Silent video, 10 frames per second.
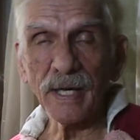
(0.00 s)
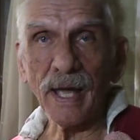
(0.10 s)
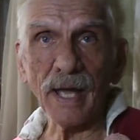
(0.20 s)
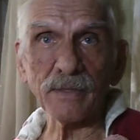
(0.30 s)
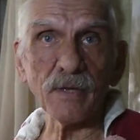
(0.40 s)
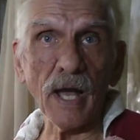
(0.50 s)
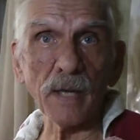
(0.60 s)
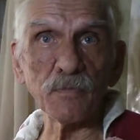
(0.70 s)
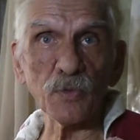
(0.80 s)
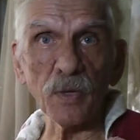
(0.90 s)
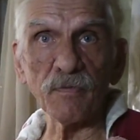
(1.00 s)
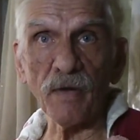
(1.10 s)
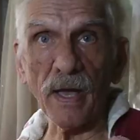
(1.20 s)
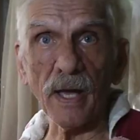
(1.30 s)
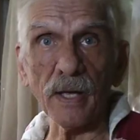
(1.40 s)
At times we've
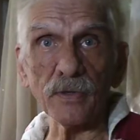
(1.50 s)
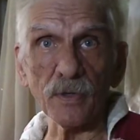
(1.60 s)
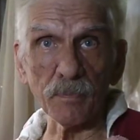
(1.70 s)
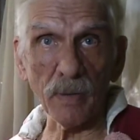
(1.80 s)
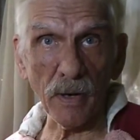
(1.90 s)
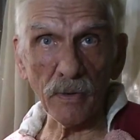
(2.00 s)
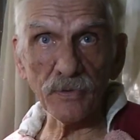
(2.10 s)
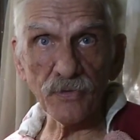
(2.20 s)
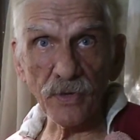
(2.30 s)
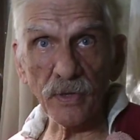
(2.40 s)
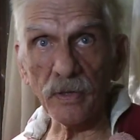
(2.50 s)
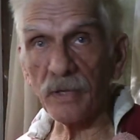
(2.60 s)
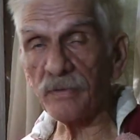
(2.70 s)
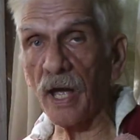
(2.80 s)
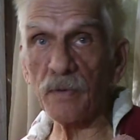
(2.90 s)
had her parents here.
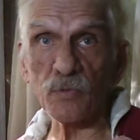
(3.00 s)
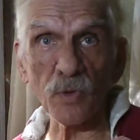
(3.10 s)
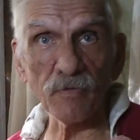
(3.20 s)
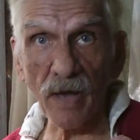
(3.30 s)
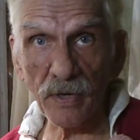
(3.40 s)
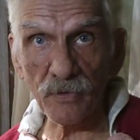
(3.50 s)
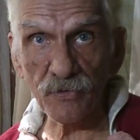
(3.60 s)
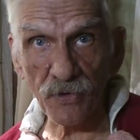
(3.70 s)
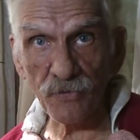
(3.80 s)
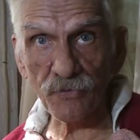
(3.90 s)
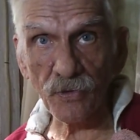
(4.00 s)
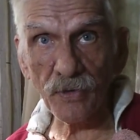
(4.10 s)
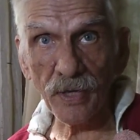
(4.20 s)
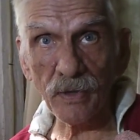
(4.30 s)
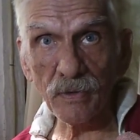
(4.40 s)
At times we've had her sister
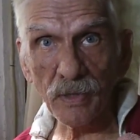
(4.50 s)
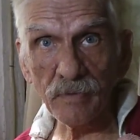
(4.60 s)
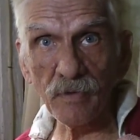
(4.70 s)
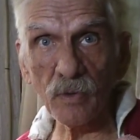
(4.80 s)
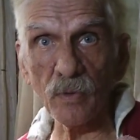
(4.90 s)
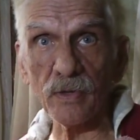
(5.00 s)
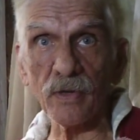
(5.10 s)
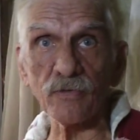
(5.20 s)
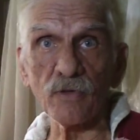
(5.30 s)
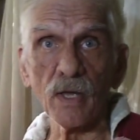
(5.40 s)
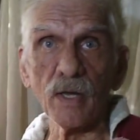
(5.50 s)
here living with us.